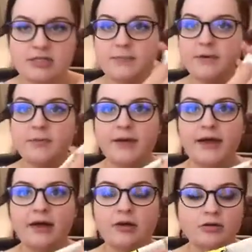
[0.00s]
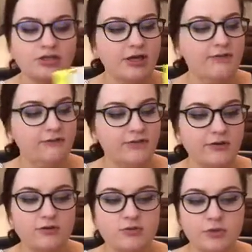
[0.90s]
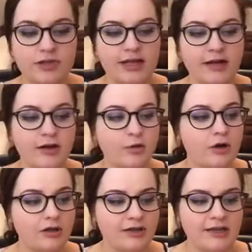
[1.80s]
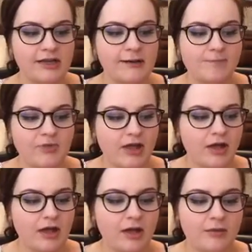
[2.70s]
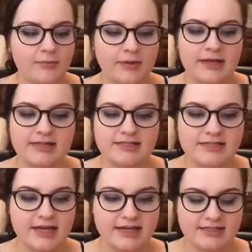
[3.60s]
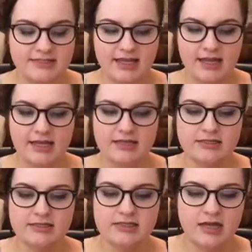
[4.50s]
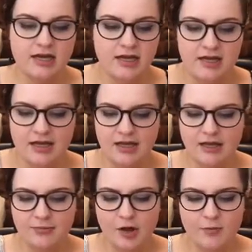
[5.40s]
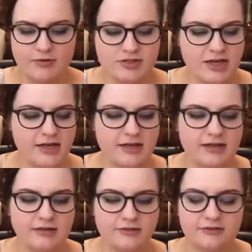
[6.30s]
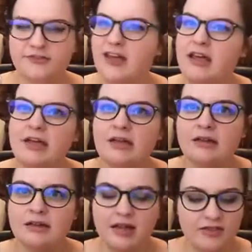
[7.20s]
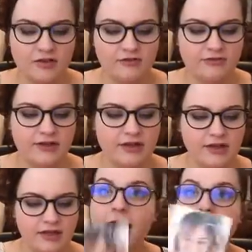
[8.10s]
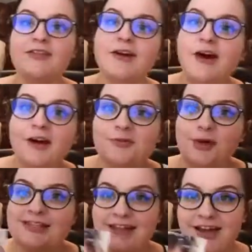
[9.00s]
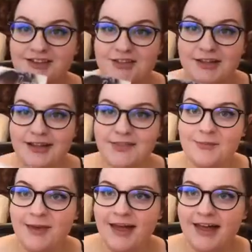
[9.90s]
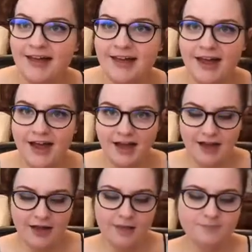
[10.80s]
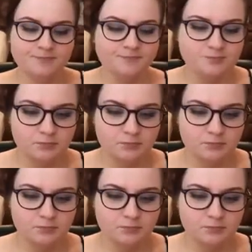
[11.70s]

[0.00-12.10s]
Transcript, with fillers: zipper pouch. It feels really high quality. Um, it is nice and um, almost like a fake leather feeling. And the card was actually in the bag. Um,